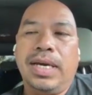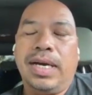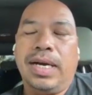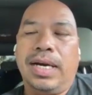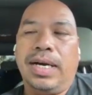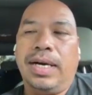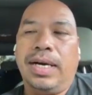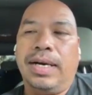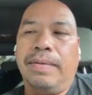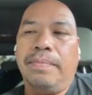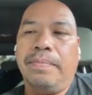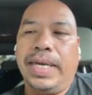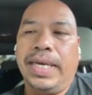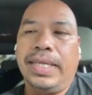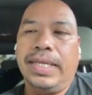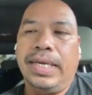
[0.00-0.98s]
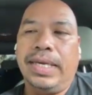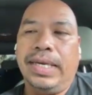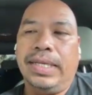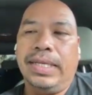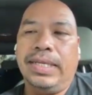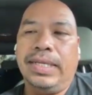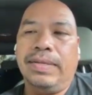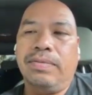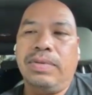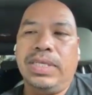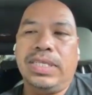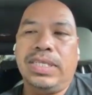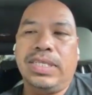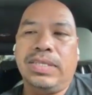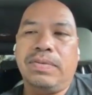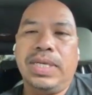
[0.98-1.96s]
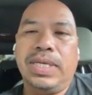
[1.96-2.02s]
And then we
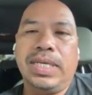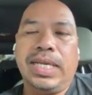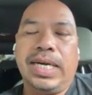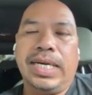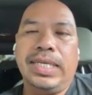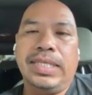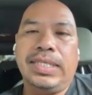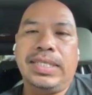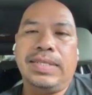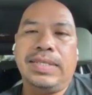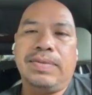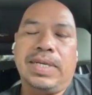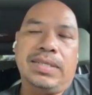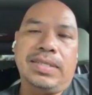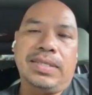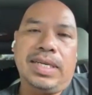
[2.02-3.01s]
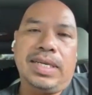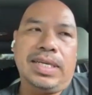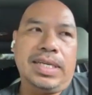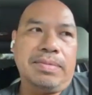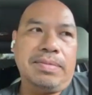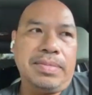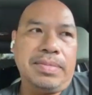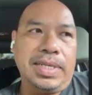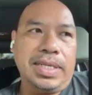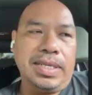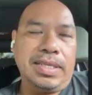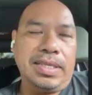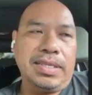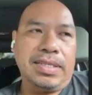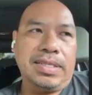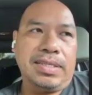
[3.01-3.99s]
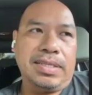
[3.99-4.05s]
just realized, well,
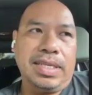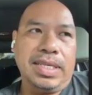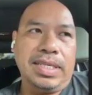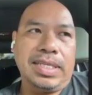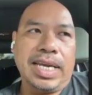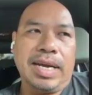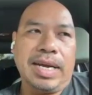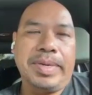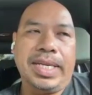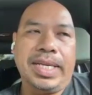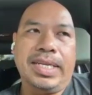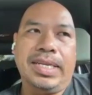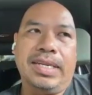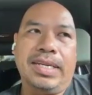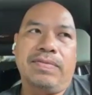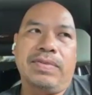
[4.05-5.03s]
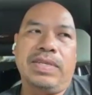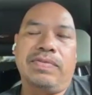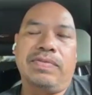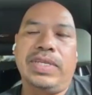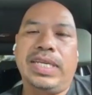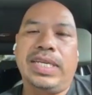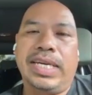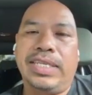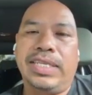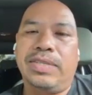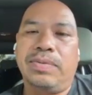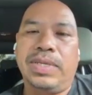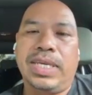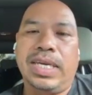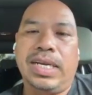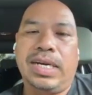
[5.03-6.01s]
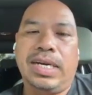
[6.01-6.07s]
other things happen, and then we realized we
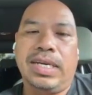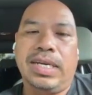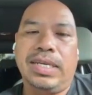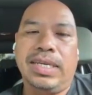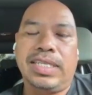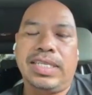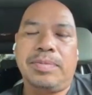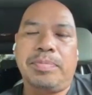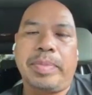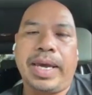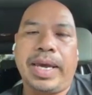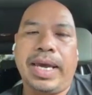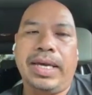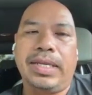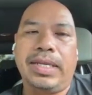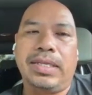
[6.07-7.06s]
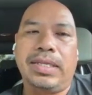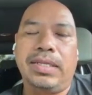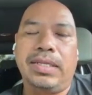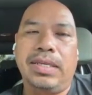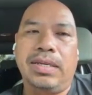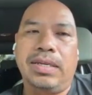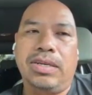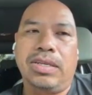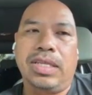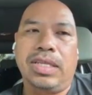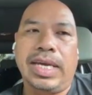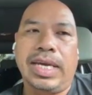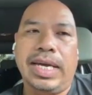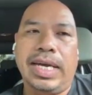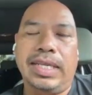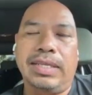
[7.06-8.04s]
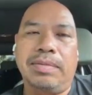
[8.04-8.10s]
cannot expand on
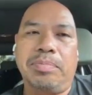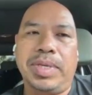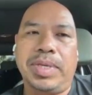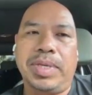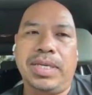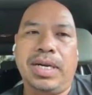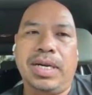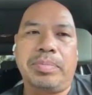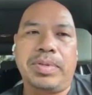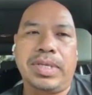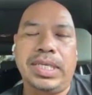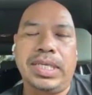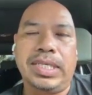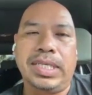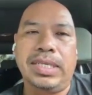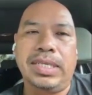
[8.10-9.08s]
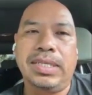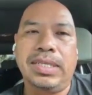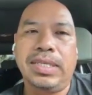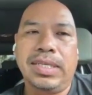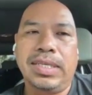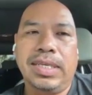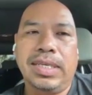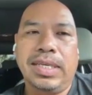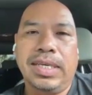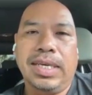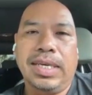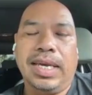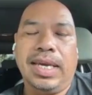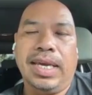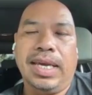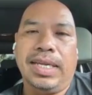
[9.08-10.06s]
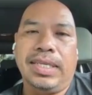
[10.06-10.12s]
that pig operation.
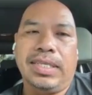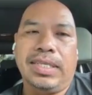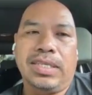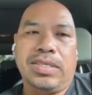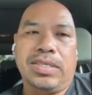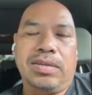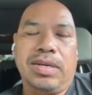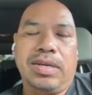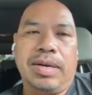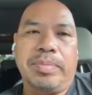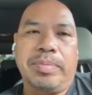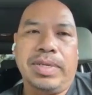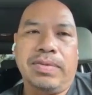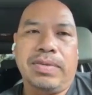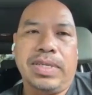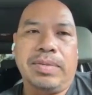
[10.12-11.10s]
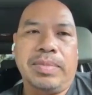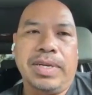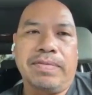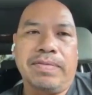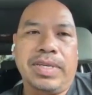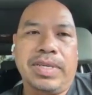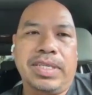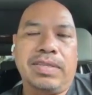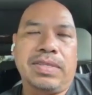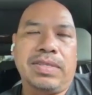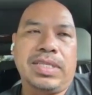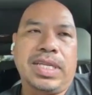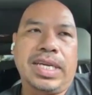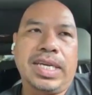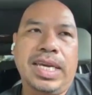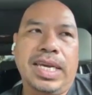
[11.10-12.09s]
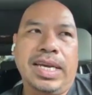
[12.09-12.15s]
And it just so happened one of my friends was
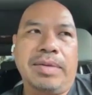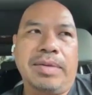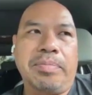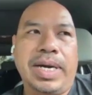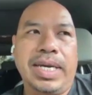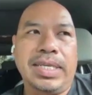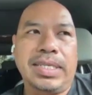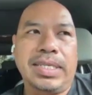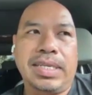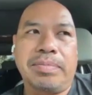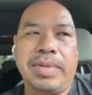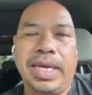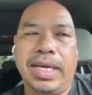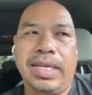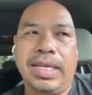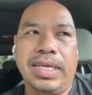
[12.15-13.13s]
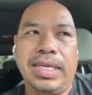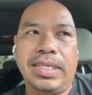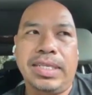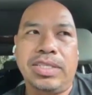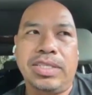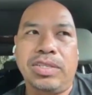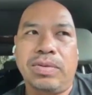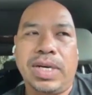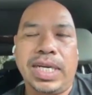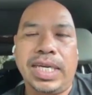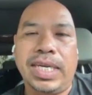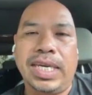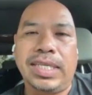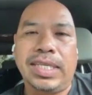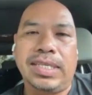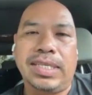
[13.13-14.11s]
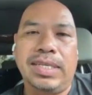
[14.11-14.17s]
like, "Hey, I'm buying some egg layers. You want to
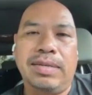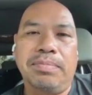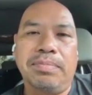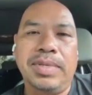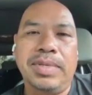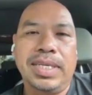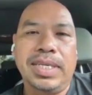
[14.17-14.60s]
get some?"